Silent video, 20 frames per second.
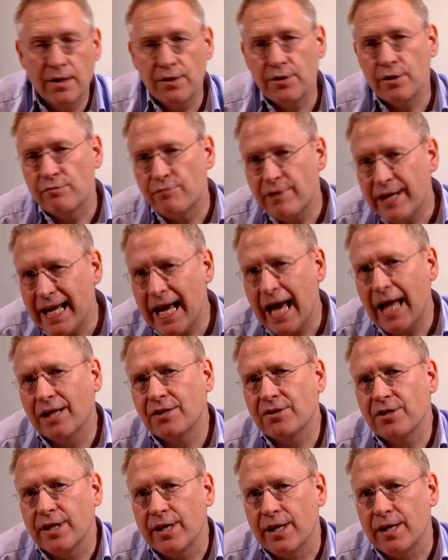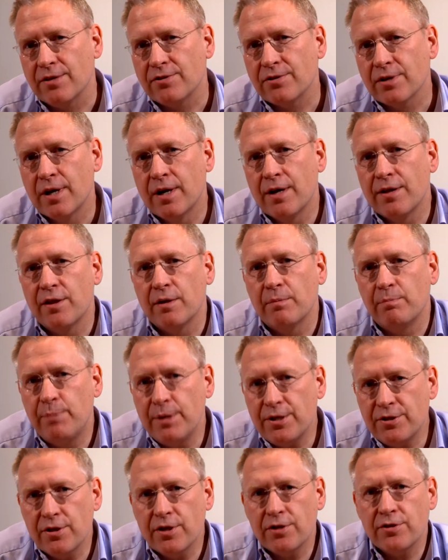The reality is that
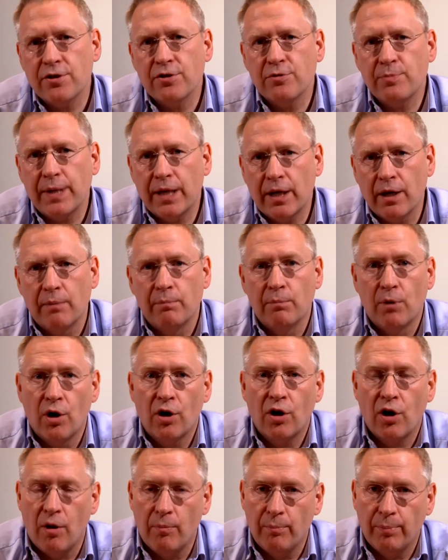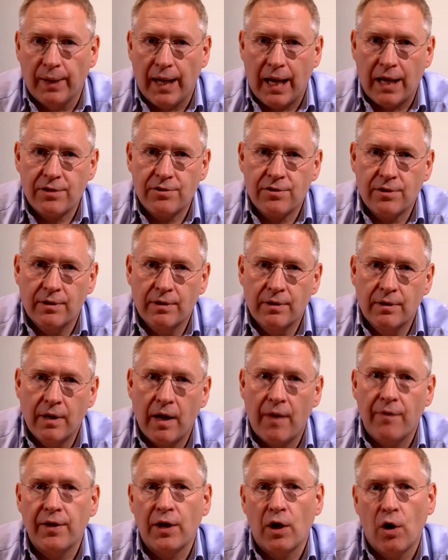business has become more complex,
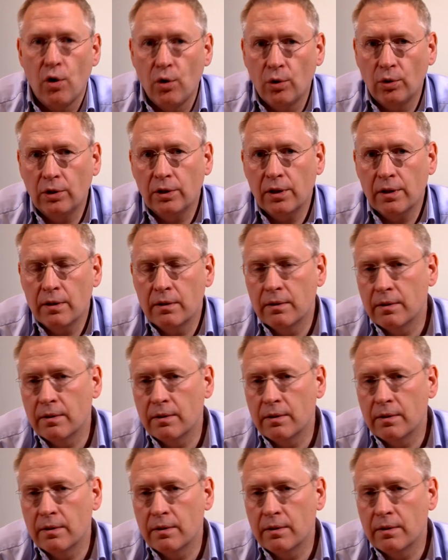and the old,